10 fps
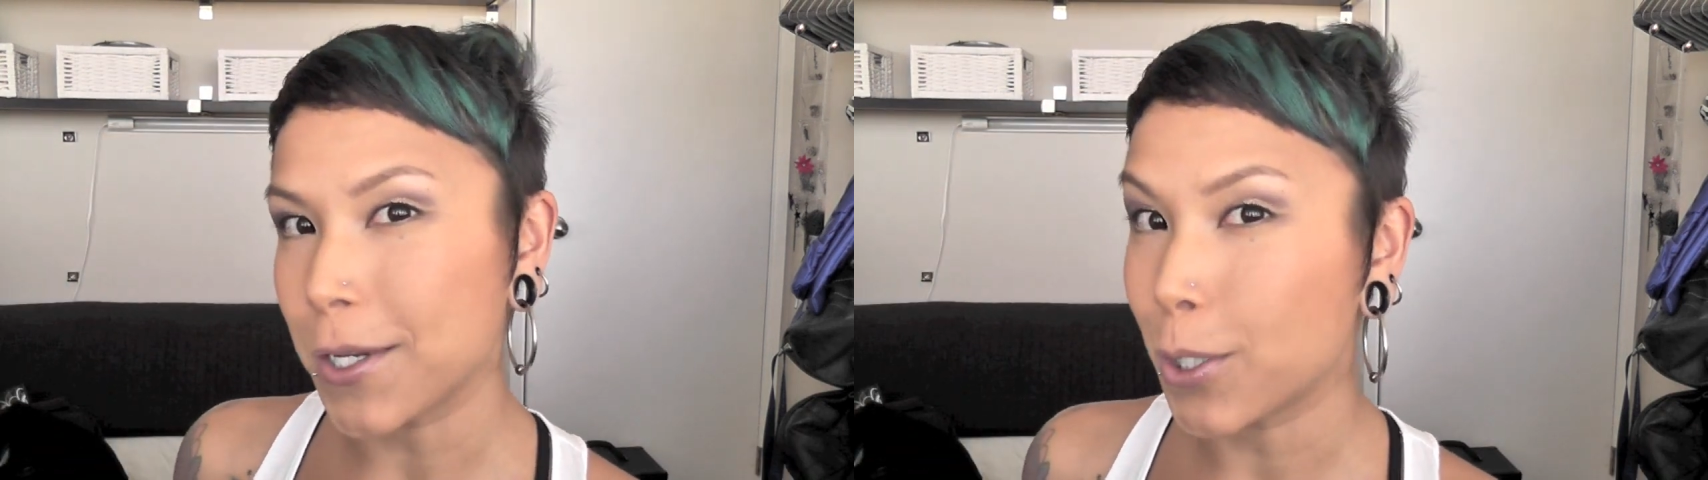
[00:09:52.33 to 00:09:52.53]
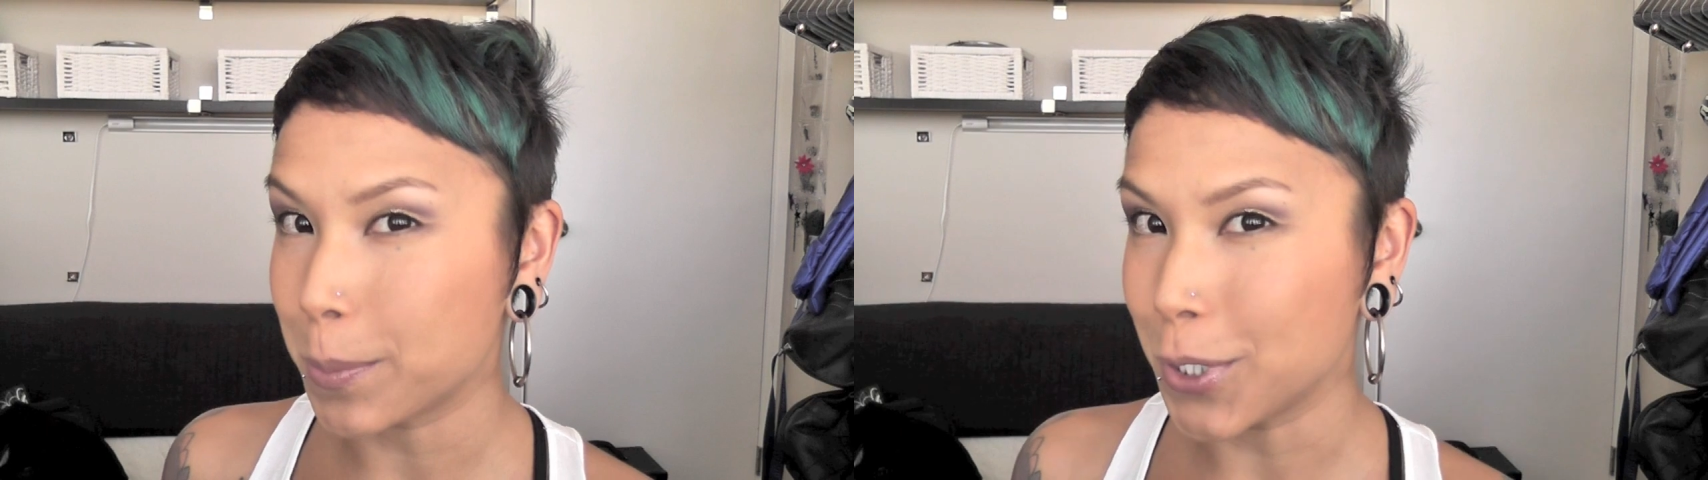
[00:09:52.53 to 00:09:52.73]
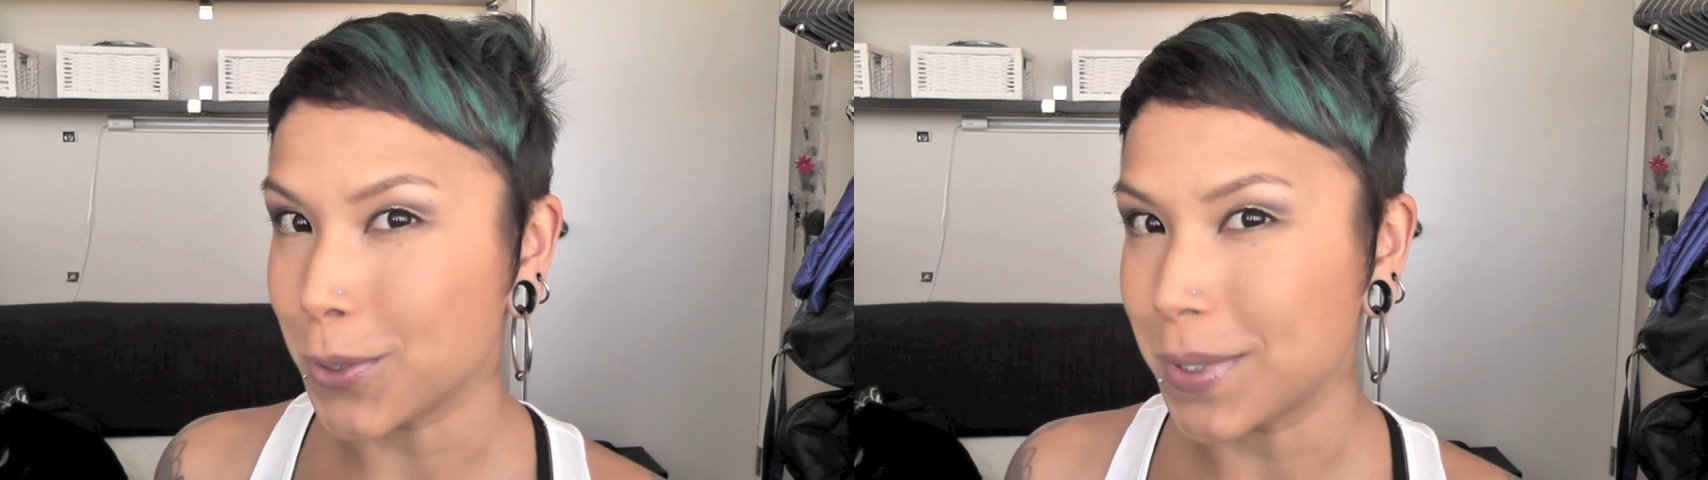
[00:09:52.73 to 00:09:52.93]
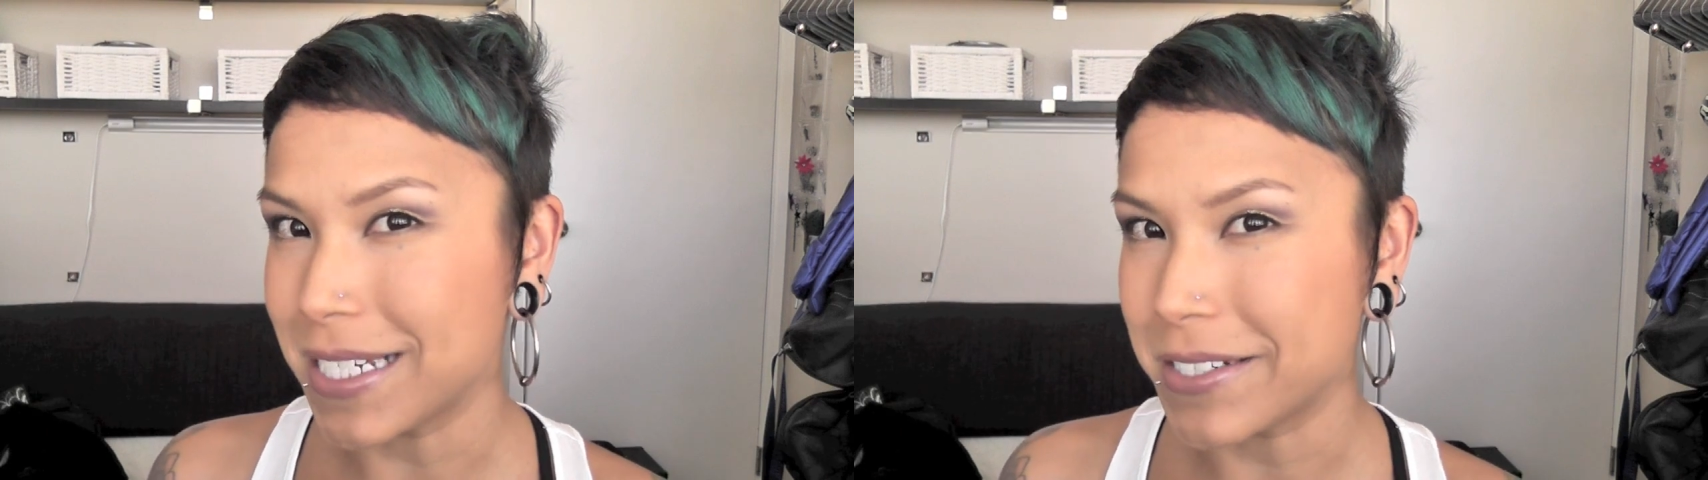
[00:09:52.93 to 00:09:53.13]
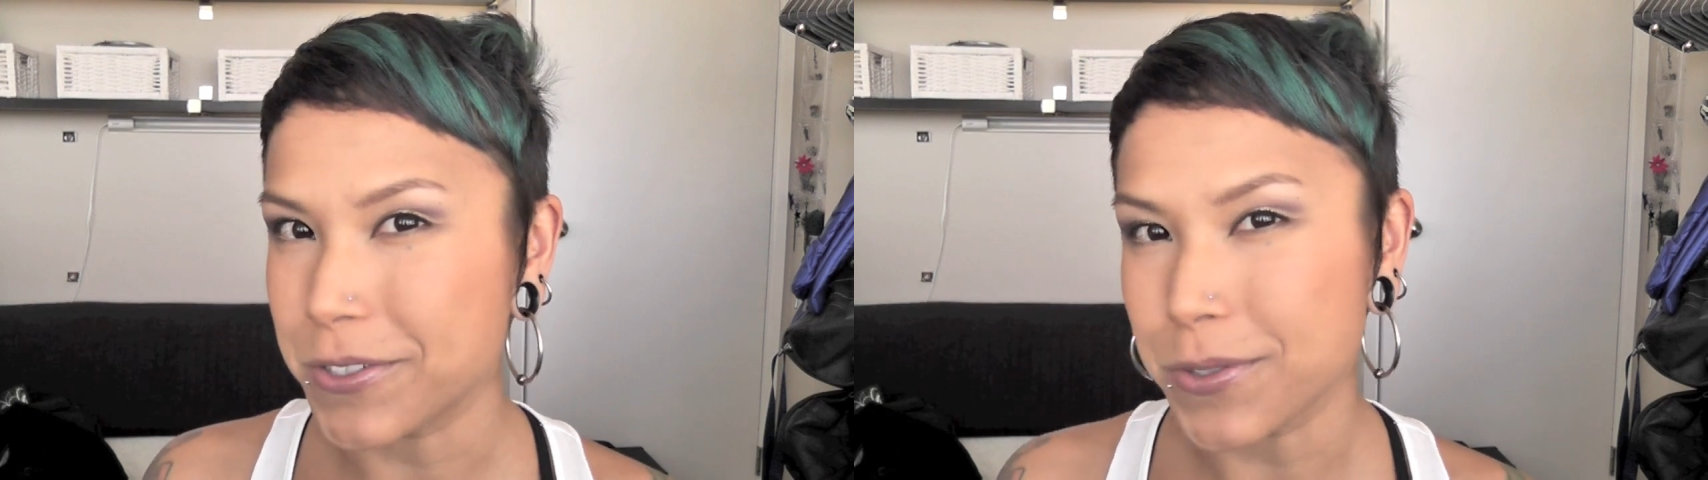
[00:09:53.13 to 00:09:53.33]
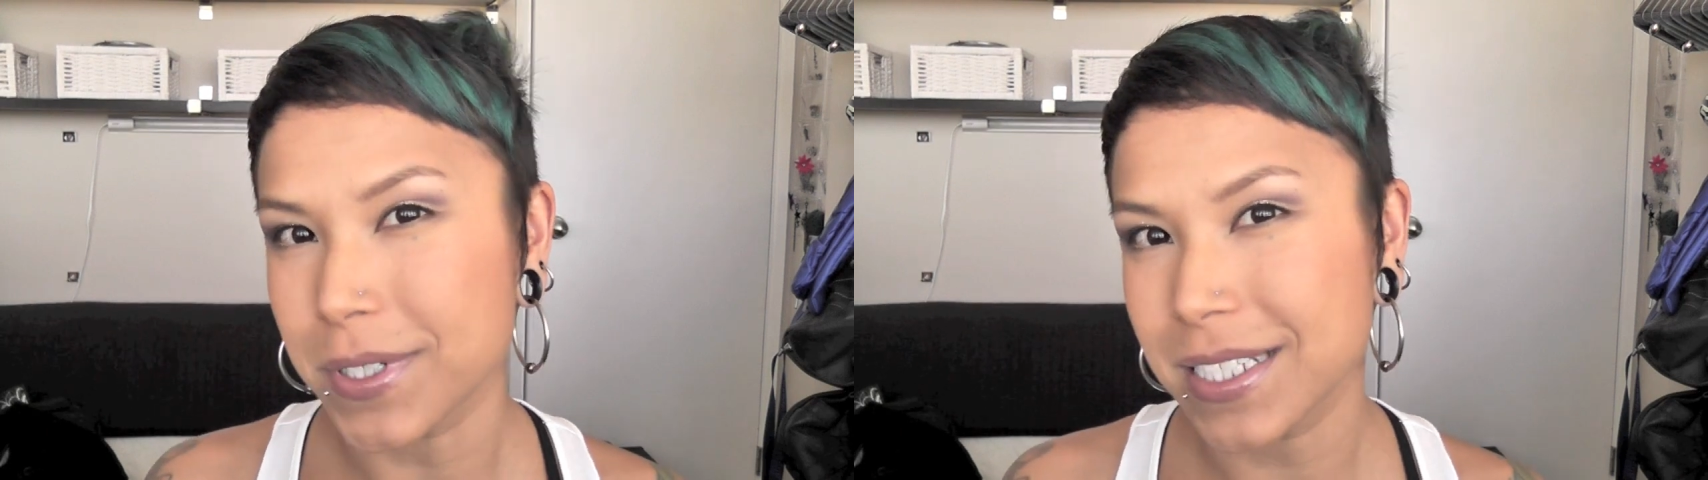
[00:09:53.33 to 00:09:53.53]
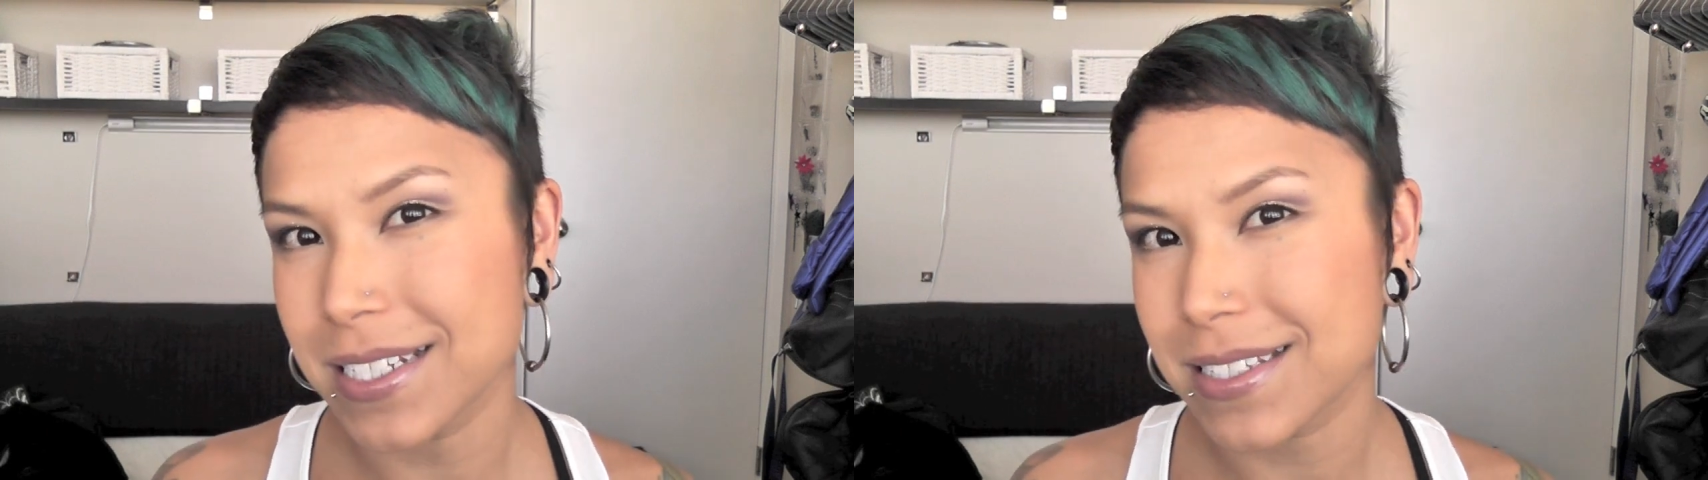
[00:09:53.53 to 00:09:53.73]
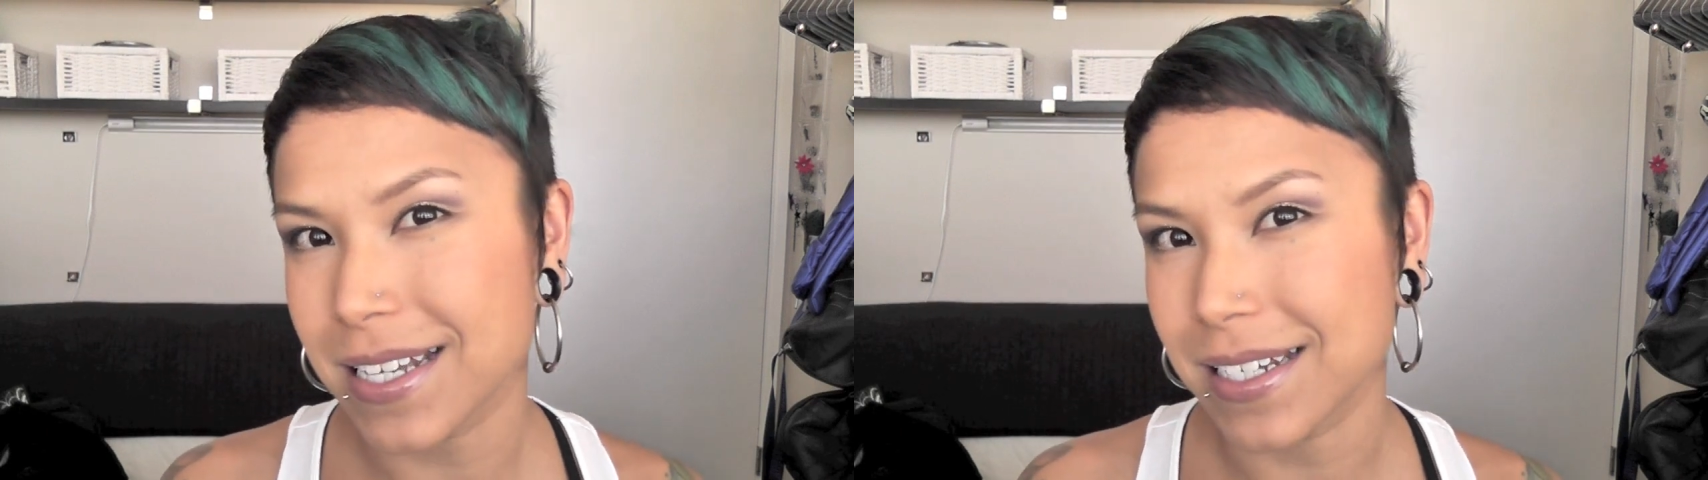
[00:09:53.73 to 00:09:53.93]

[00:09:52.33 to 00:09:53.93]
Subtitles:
I hope you enjoyed this,